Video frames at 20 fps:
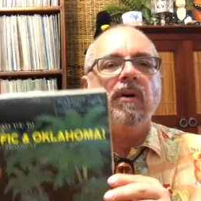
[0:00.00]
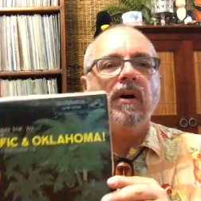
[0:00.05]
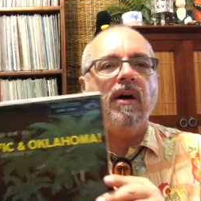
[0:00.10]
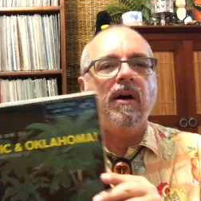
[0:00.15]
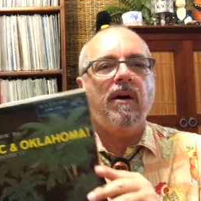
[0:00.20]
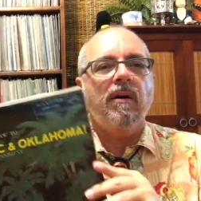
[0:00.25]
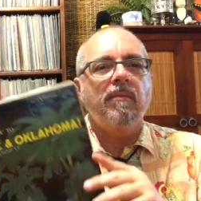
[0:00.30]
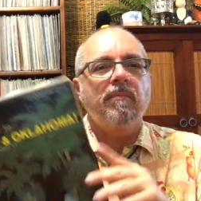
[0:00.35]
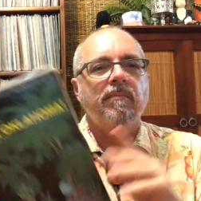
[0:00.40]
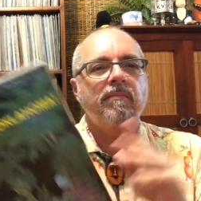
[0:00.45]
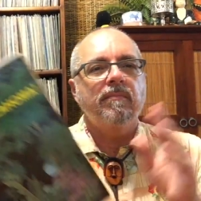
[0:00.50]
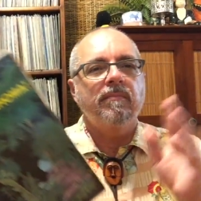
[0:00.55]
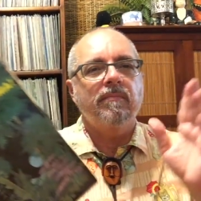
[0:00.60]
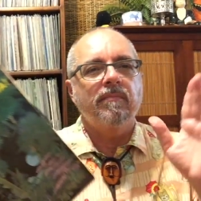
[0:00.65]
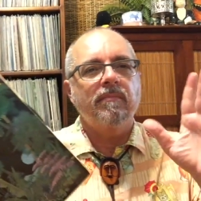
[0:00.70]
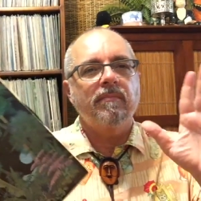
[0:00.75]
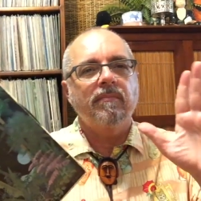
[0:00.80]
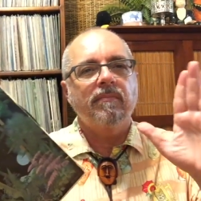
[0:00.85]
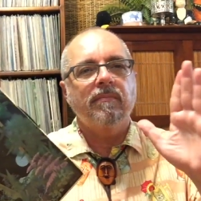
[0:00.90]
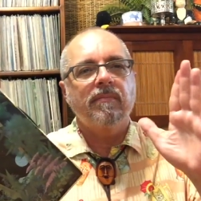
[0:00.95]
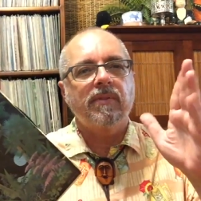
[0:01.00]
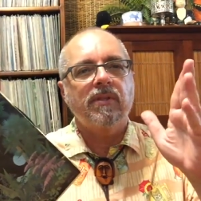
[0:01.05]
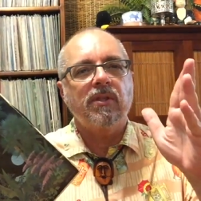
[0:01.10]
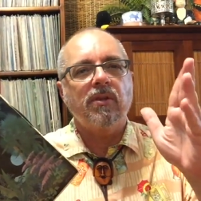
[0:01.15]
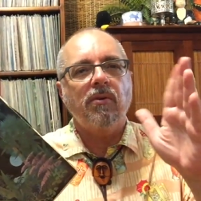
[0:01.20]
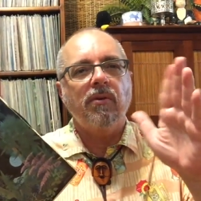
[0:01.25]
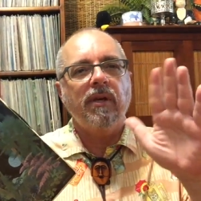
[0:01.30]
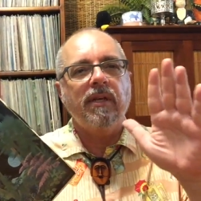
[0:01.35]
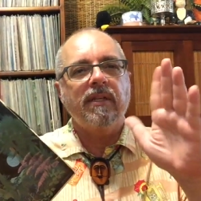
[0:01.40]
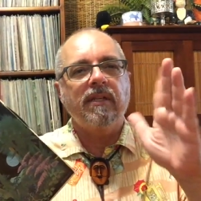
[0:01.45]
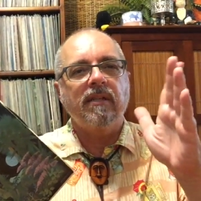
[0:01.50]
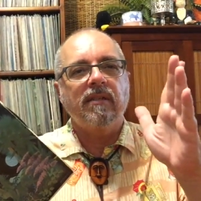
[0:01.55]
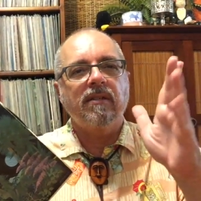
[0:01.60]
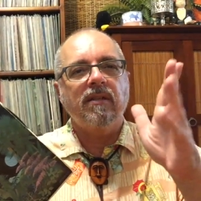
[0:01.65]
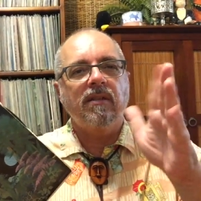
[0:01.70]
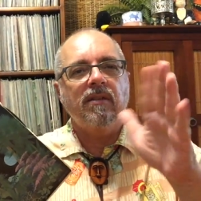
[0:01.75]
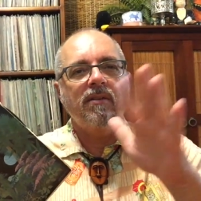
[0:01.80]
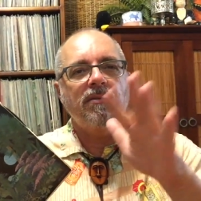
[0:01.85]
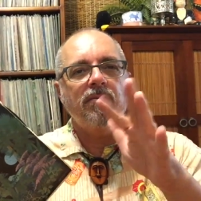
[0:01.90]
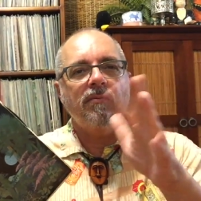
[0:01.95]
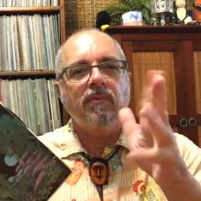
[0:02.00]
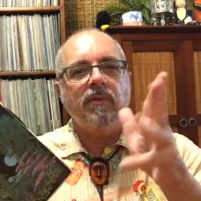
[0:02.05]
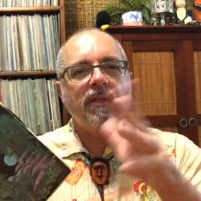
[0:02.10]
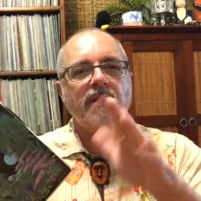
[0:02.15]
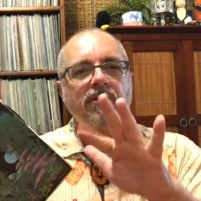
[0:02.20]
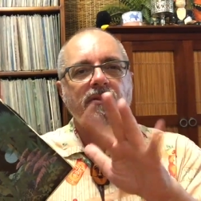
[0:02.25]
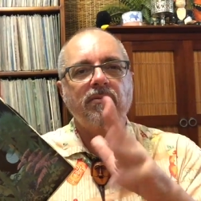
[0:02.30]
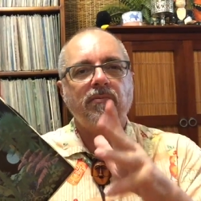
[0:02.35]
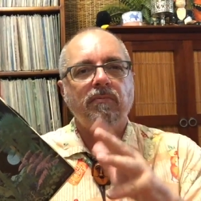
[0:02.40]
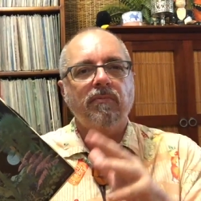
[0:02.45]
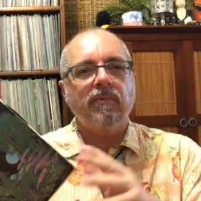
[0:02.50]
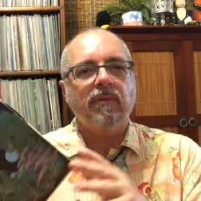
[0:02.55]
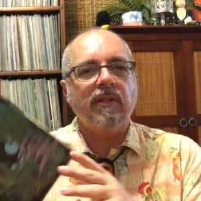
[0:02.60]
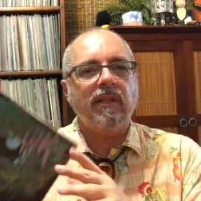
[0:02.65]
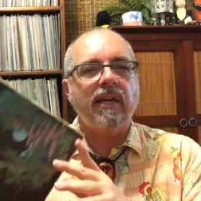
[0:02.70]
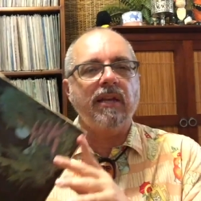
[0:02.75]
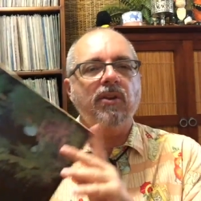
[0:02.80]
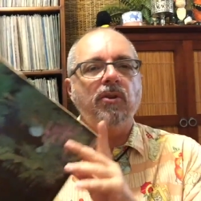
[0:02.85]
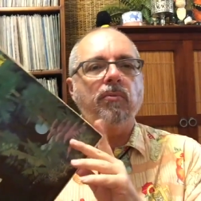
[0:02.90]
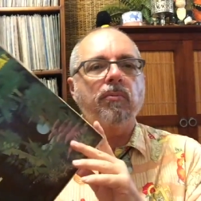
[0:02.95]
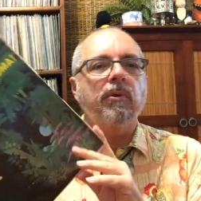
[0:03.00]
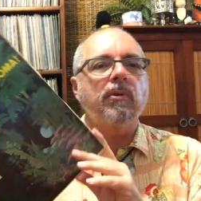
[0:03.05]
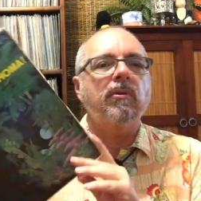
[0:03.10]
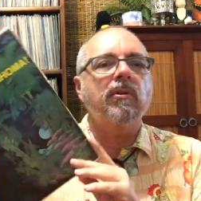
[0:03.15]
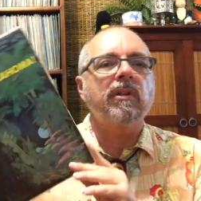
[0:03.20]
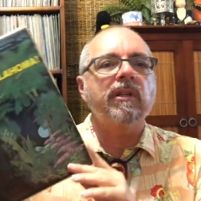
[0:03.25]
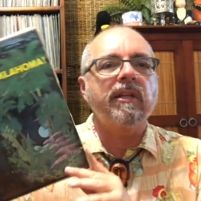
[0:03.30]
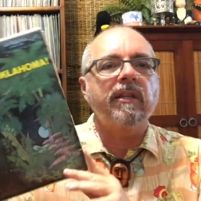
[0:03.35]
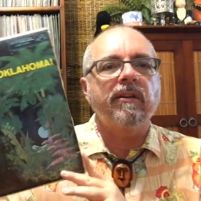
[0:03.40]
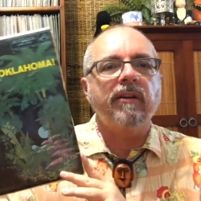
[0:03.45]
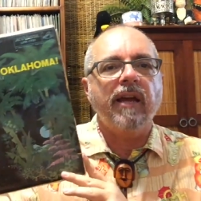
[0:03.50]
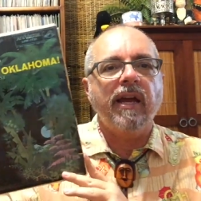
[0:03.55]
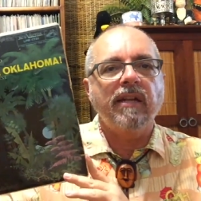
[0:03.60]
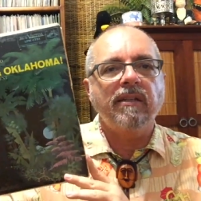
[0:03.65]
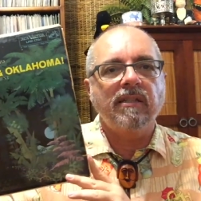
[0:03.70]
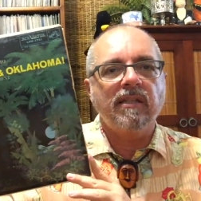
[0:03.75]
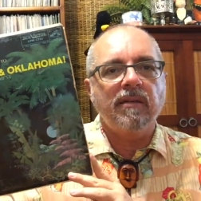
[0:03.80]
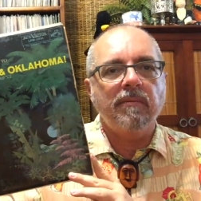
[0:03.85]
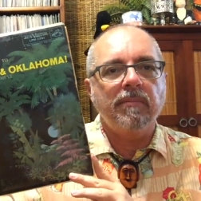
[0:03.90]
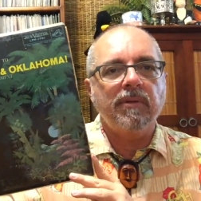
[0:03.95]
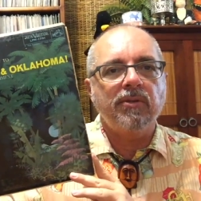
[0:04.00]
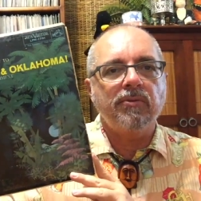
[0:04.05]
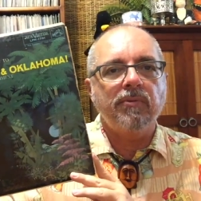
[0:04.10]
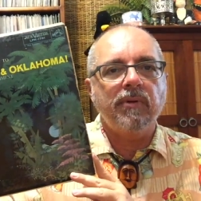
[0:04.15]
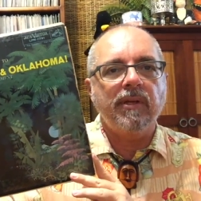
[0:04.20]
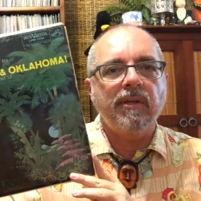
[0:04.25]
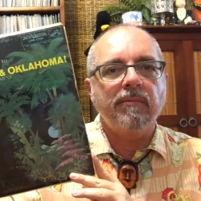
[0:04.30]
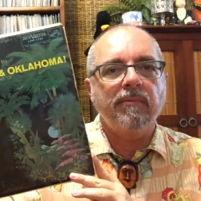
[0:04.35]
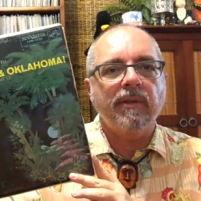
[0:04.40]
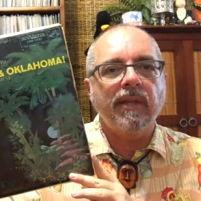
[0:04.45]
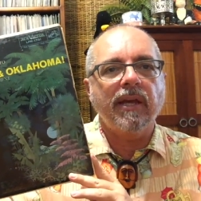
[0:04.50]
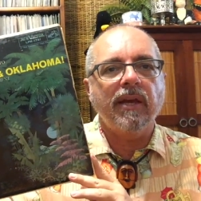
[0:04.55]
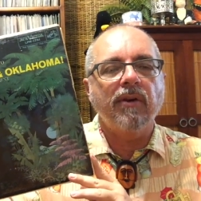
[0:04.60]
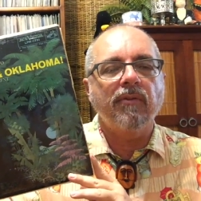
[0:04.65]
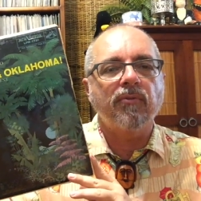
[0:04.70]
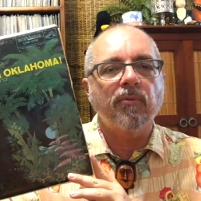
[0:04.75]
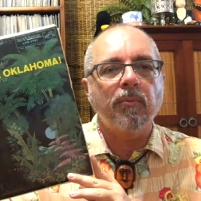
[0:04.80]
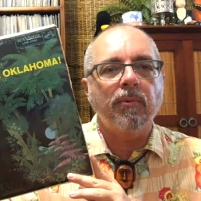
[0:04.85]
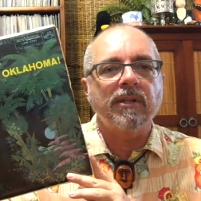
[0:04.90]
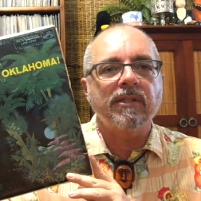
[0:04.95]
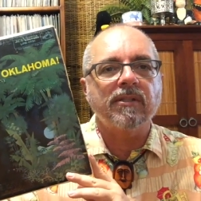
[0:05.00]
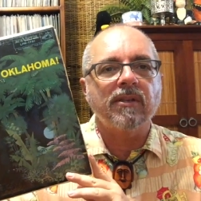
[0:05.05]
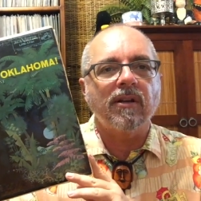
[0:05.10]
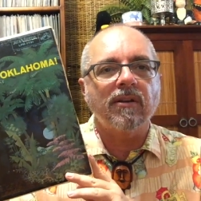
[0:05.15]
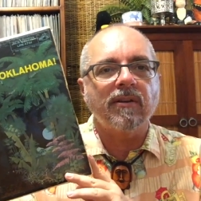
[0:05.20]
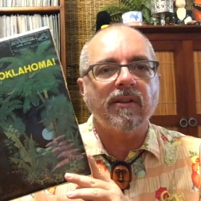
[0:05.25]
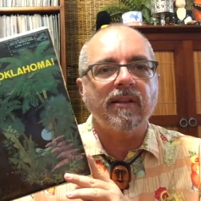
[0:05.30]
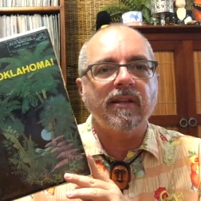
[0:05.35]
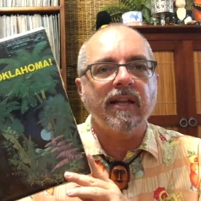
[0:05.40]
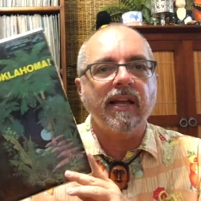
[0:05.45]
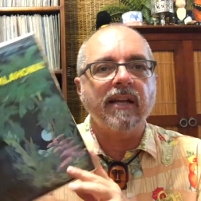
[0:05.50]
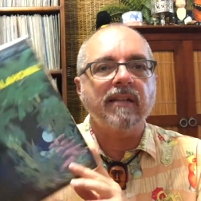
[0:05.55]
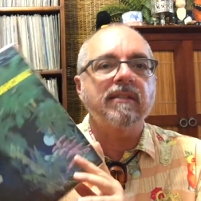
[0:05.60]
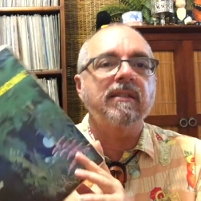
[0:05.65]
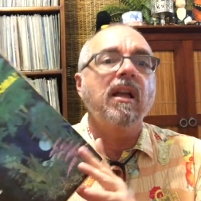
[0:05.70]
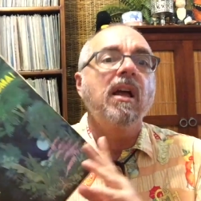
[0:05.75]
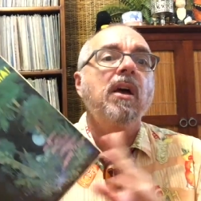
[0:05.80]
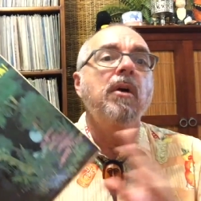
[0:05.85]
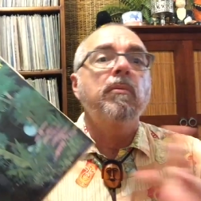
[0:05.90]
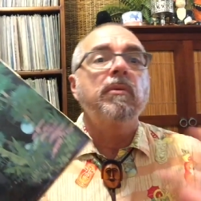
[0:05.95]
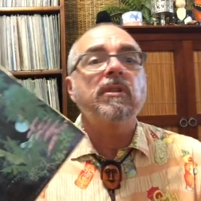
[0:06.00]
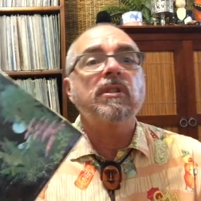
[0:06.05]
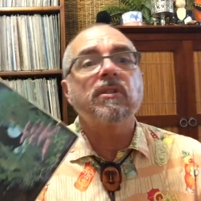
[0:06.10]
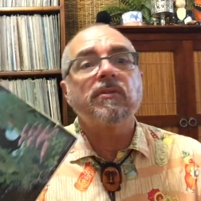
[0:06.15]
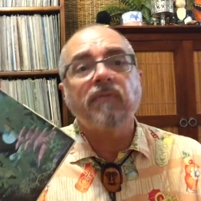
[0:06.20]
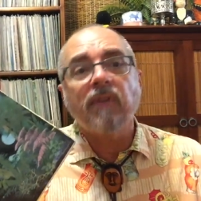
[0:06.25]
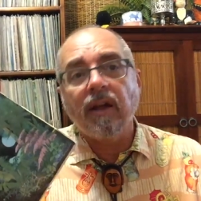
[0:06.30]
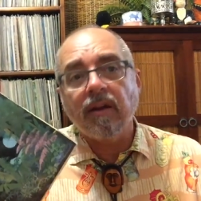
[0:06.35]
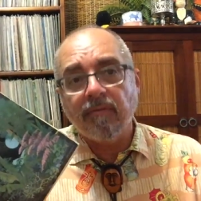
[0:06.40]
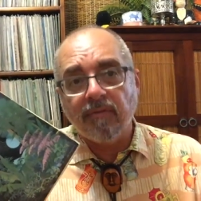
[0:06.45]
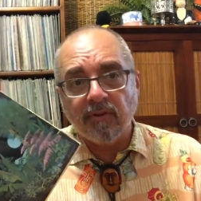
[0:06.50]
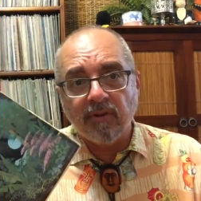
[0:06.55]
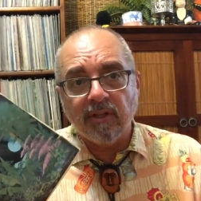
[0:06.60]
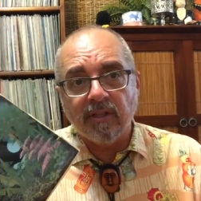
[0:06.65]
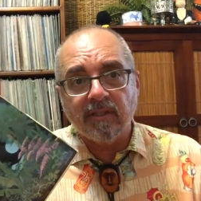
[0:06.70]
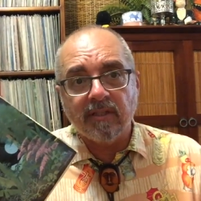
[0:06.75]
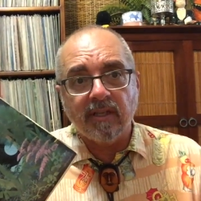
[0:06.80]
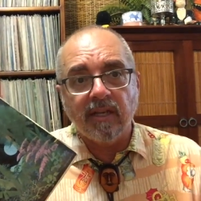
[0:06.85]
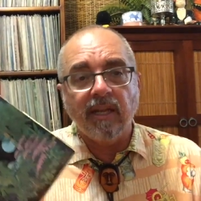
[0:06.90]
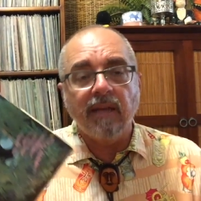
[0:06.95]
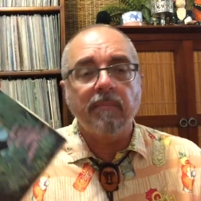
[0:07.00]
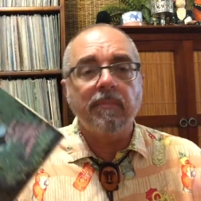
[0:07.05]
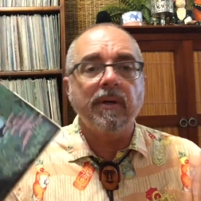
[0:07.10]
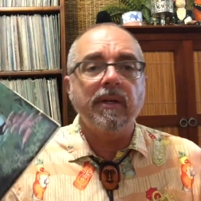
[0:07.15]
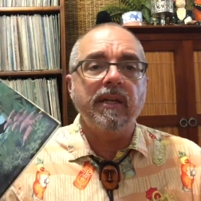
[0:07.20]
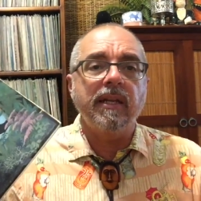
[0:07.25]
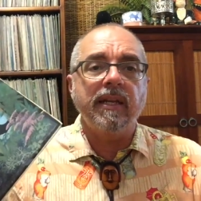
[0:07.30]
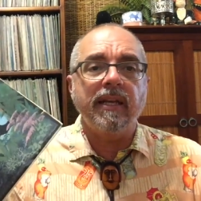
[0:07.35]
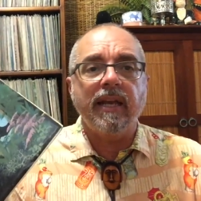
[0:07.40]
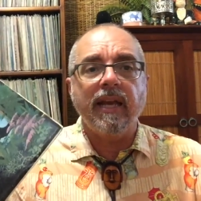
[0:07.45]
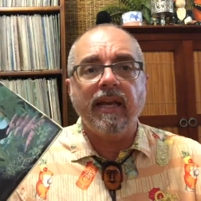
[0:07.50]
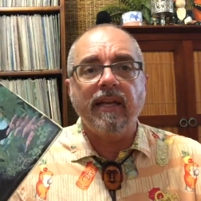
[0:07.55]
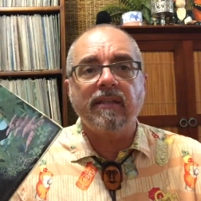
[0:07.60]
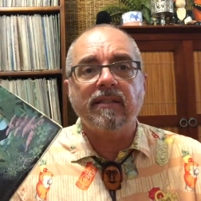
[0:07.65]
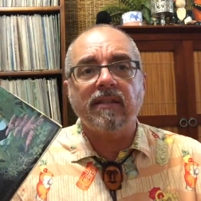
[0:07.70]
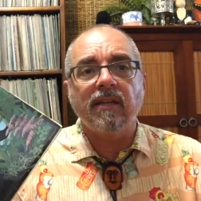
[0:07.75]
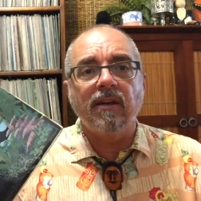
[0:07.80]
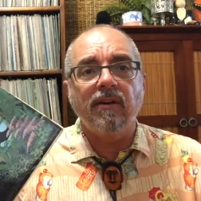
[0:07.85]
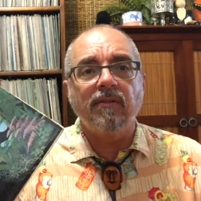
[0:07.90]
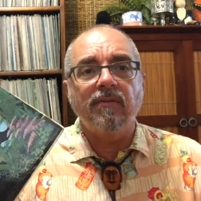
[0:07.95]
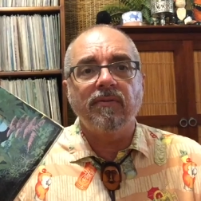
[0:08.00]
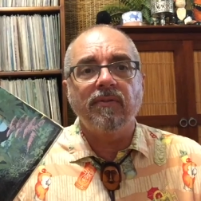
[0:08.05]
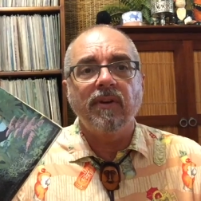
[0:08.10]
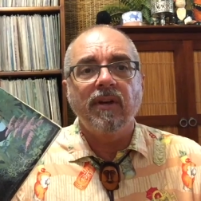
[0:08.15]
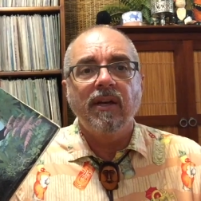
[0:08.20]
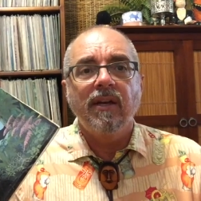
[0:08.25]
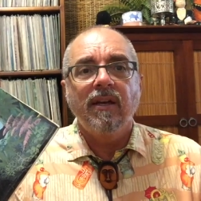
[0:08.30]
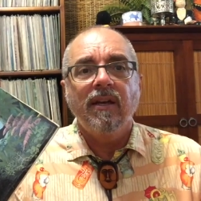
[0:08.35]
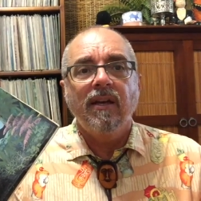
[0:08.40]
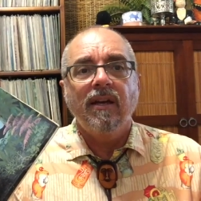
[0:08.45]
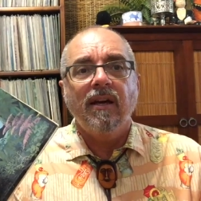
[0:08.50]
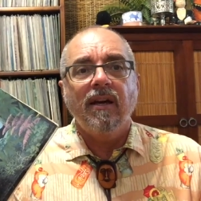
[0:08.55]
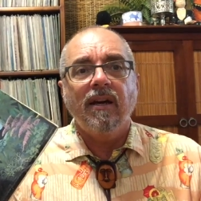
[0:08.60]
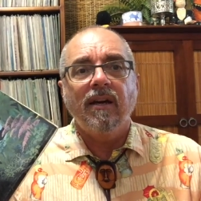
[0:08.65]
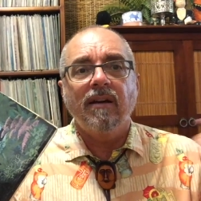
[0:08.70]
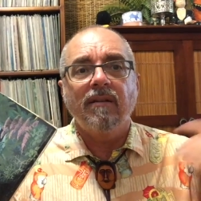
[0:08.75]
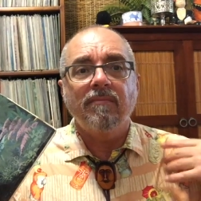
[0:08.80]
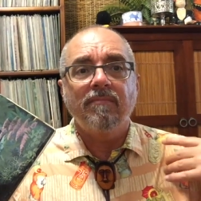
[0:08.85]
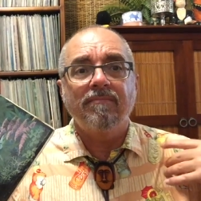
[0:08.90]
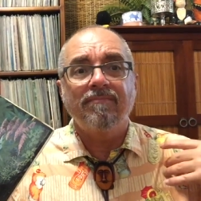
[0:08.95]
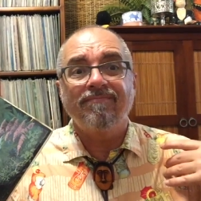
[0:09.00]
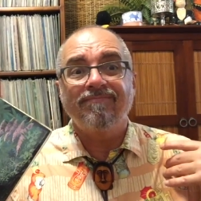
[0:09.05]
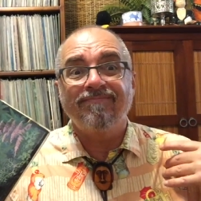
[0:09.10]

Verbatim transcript: Um, so it doesn't, there's like no real clear ending between when they go from one song to the next, which is fine for listening, but in case of uh,